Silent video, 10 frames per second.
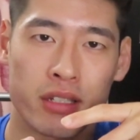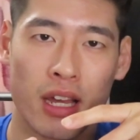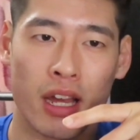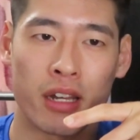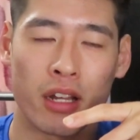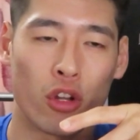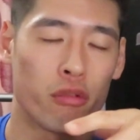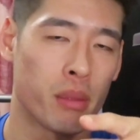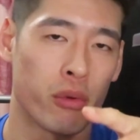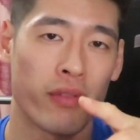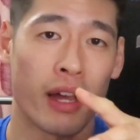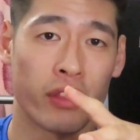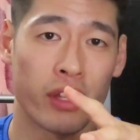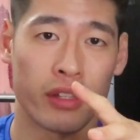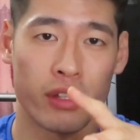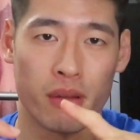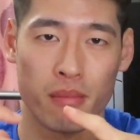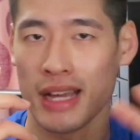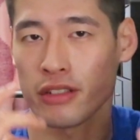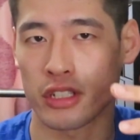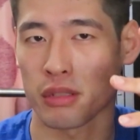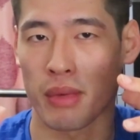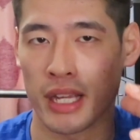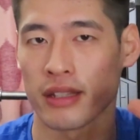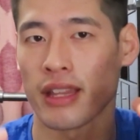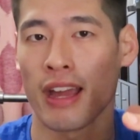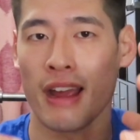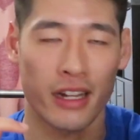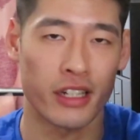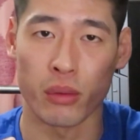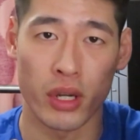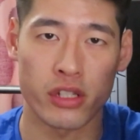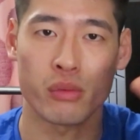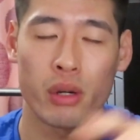and a lot of people found that the masks made their acne worse as well.